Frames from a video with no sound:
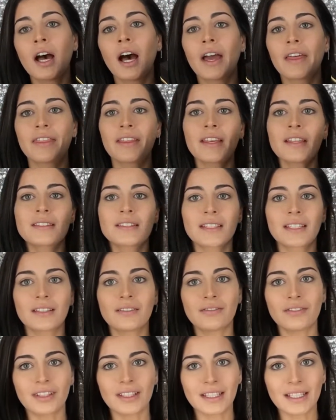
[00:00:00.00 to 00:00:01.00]
I think it's a
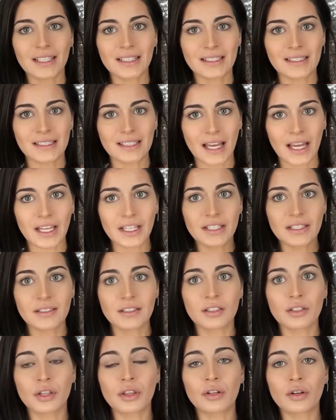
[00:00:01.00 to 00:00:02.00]
convenient size
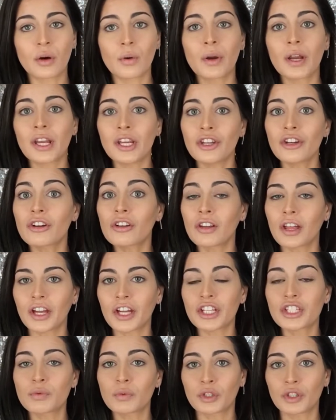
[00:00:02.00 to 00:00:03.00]
to throw in your
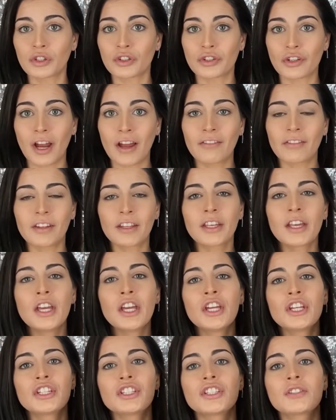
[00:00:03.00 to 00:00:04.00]
luggage when you're traveling.
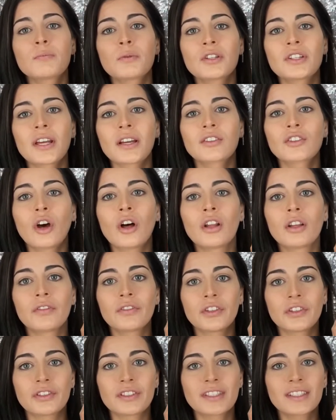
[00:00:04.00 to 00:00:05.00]
Just protect all
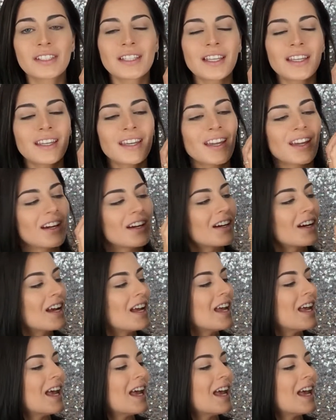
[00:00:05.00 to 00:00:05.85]
of your skincare.